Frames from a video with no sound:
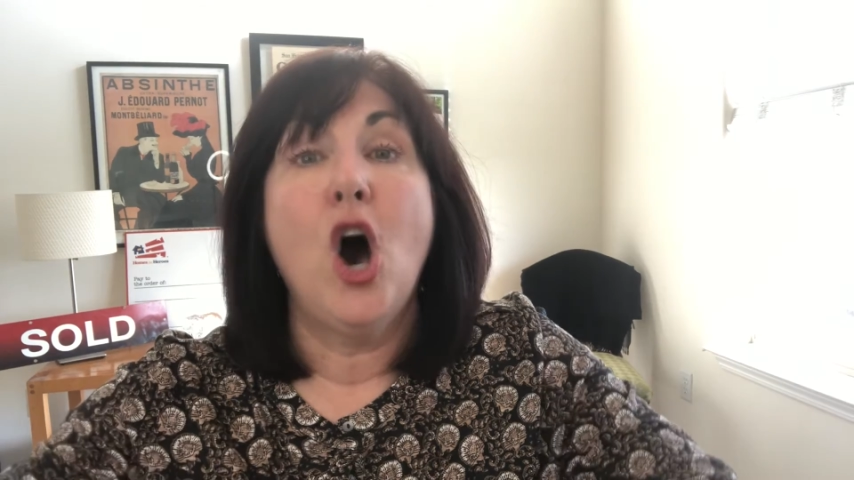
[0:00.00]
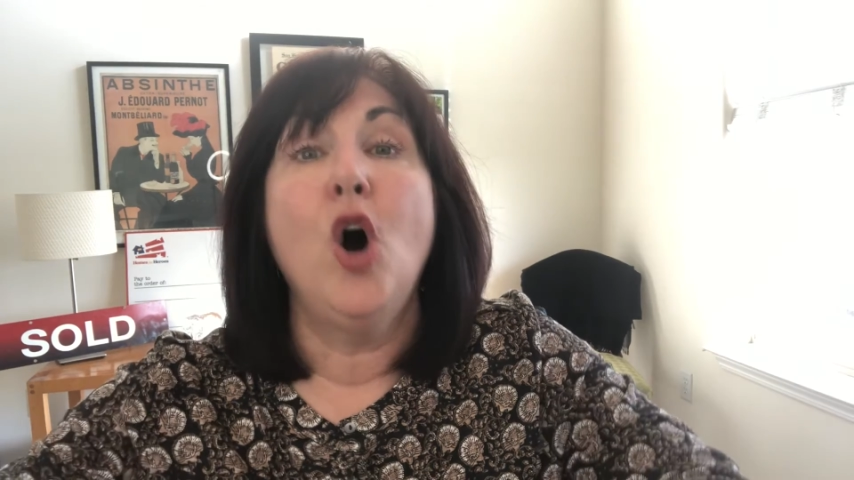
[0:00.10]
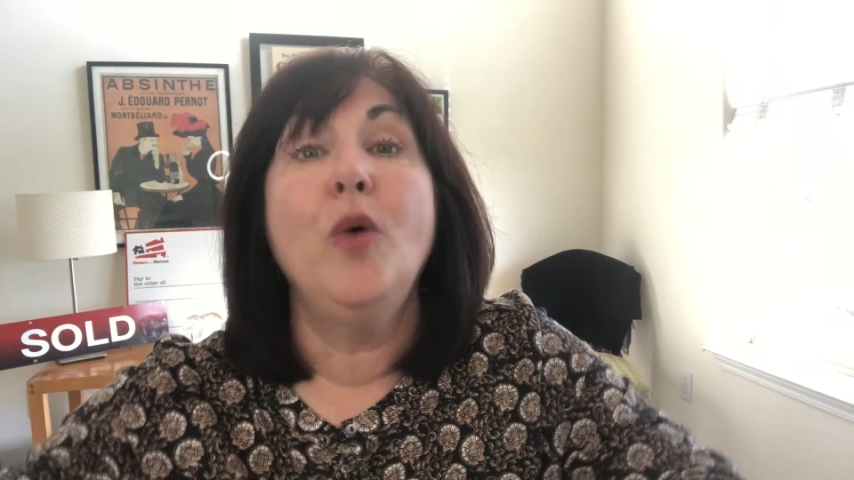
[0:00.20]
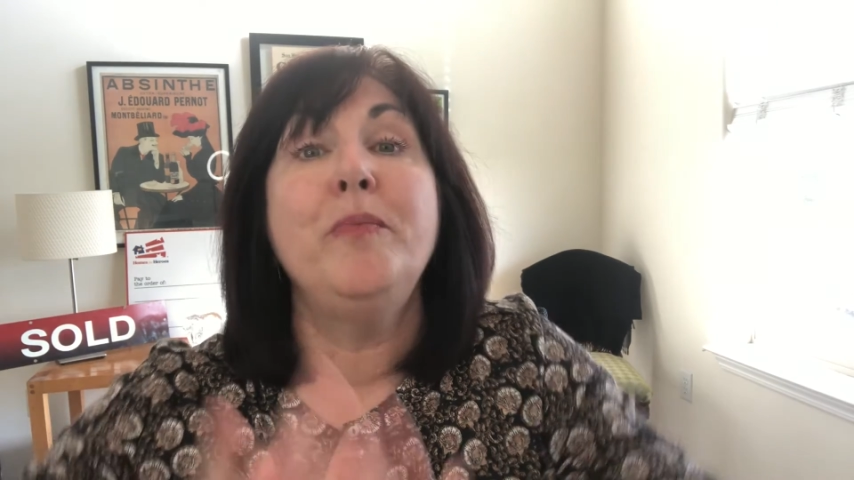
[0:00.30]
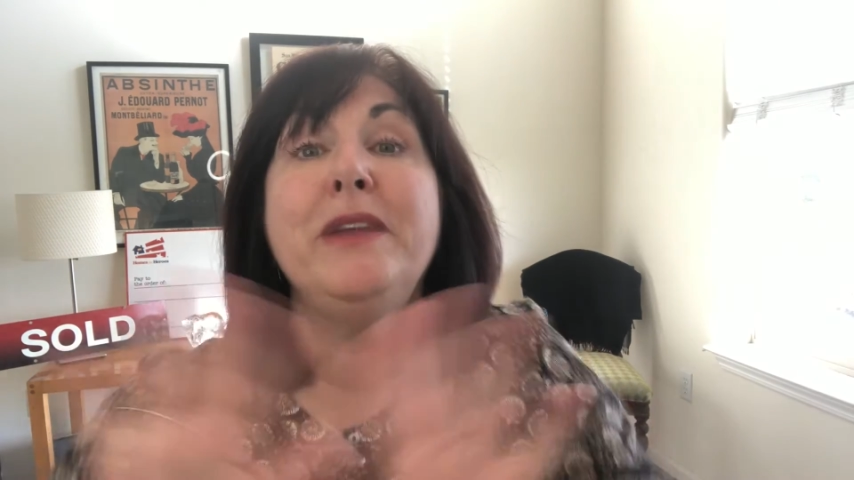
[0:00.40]
a
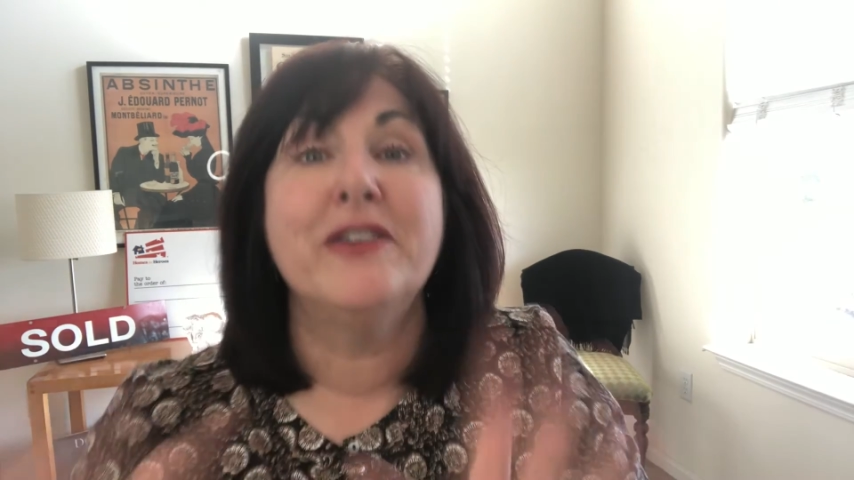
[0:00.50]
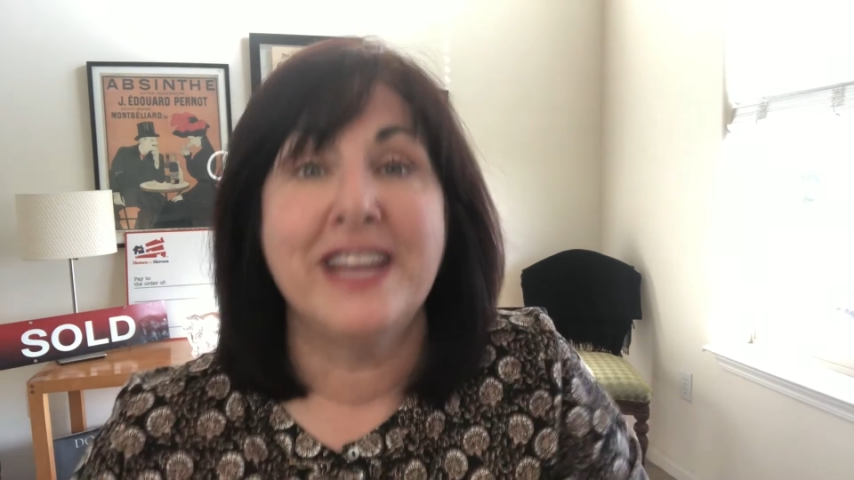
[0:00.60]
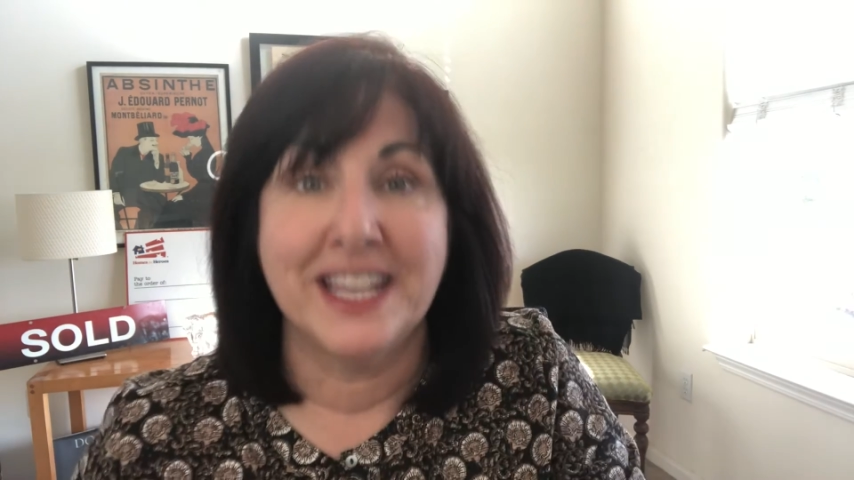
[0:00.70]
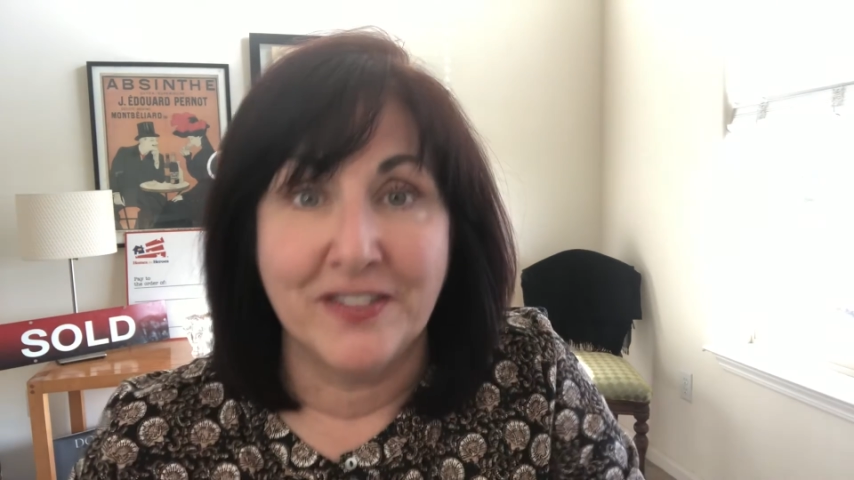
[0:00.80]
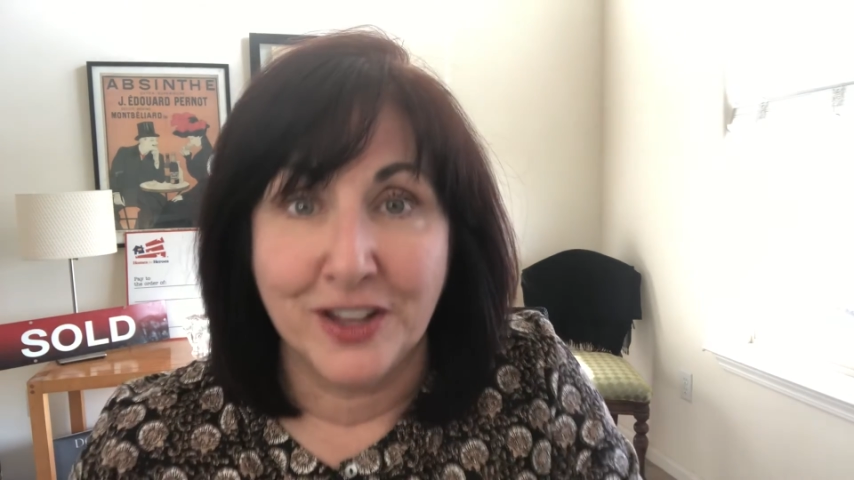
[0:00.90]
whole
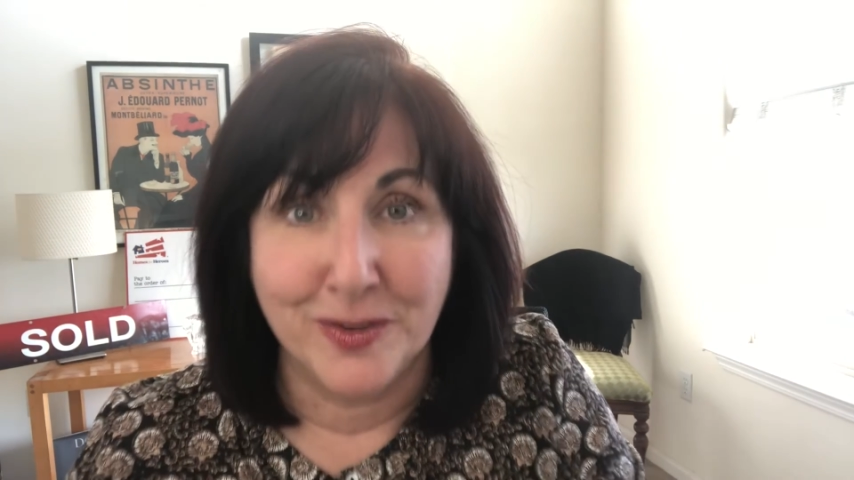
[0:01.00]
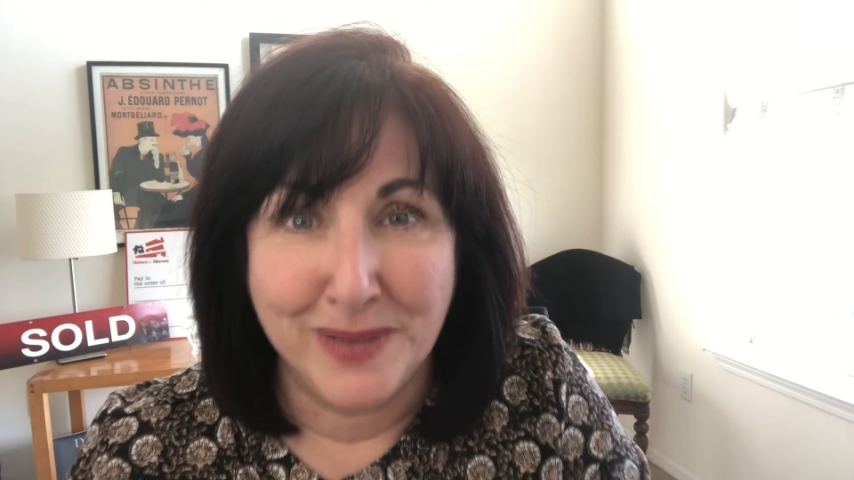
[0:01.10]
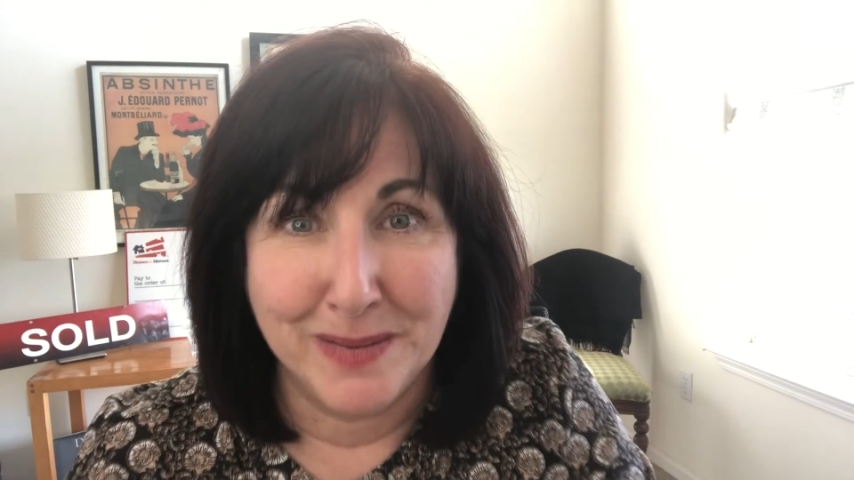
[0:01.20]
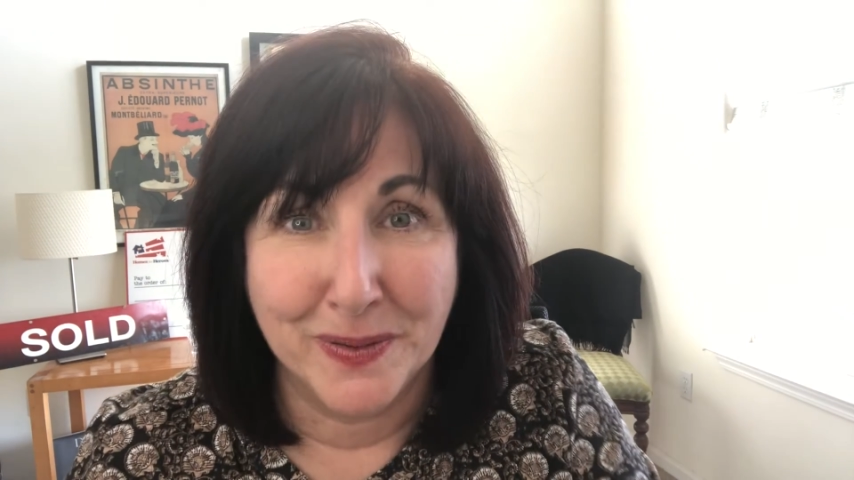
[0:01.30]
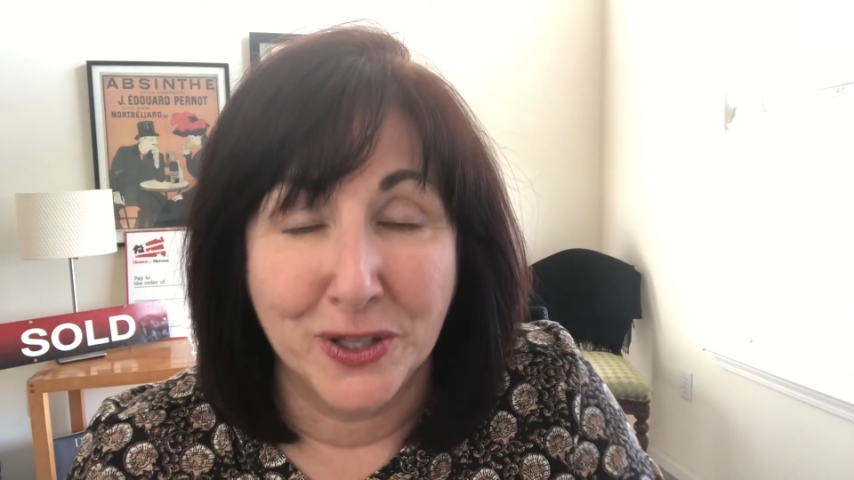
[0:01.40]
myriad of other
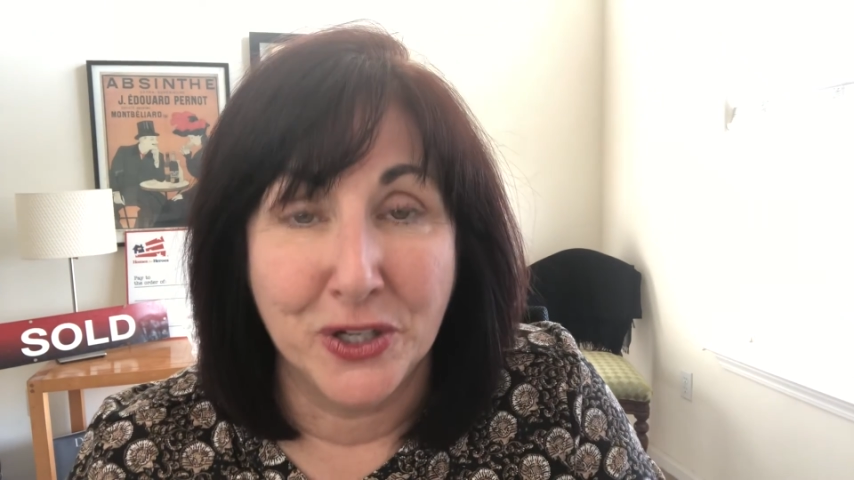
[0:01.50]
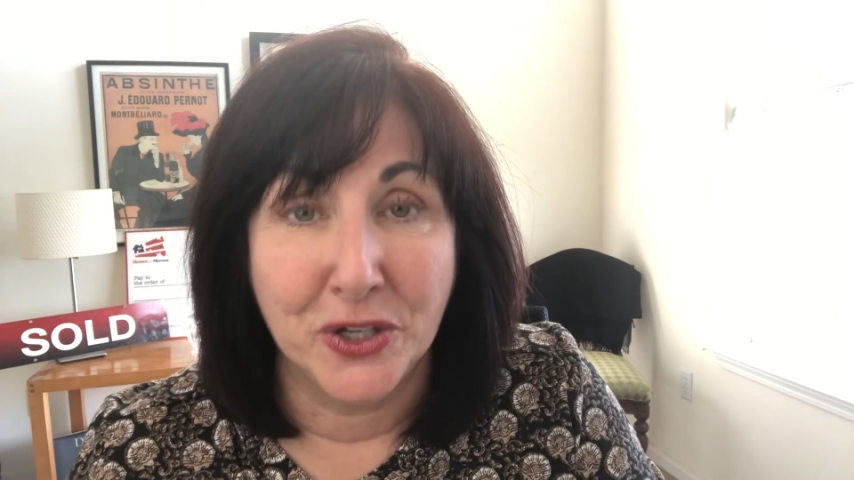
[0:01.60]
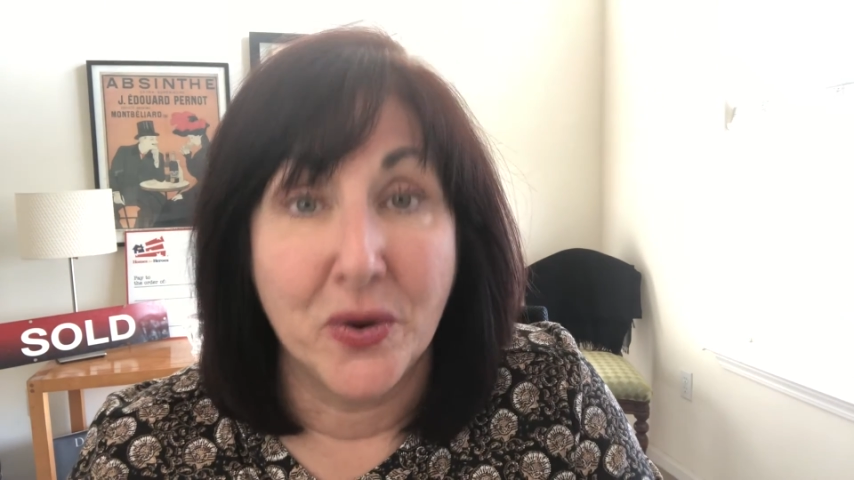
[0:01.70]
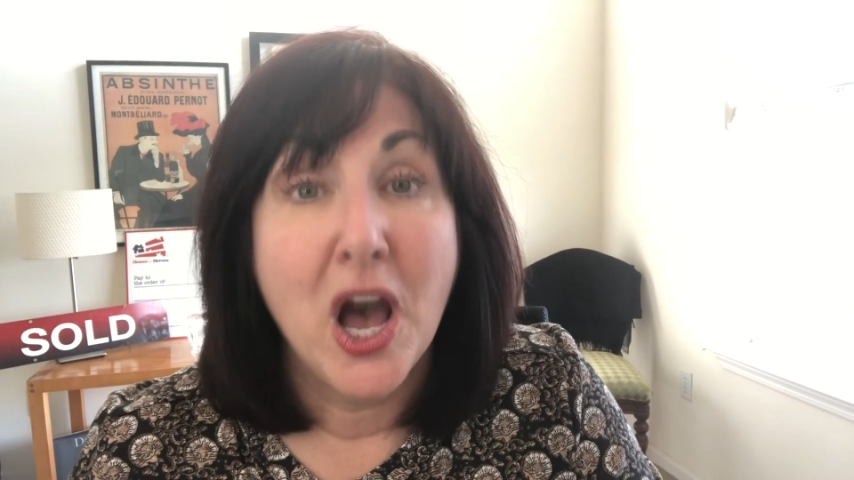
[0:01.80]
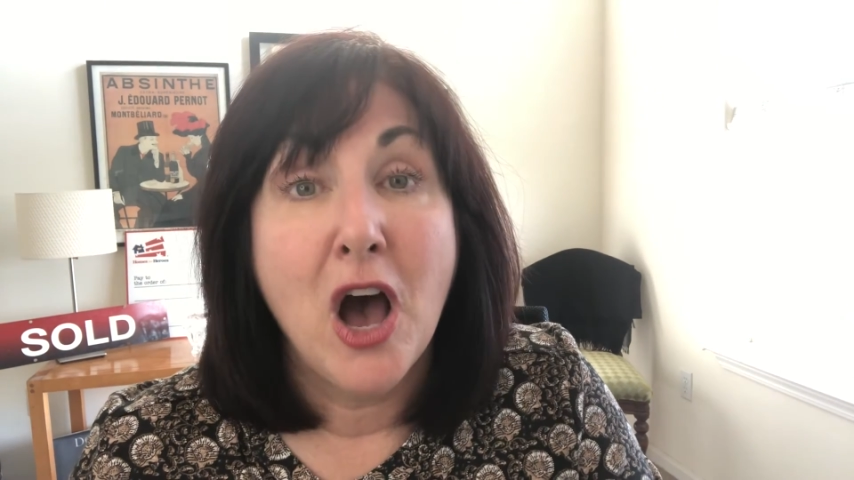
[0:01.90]
people who